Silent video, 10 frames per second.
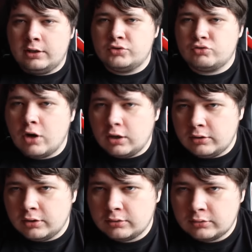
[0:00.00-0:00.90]
drug,
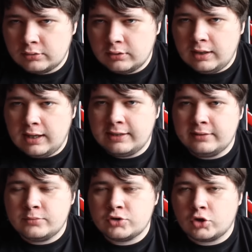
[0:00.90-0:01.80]
and
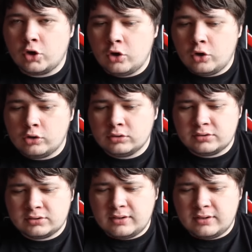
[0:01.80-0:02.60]
it was called...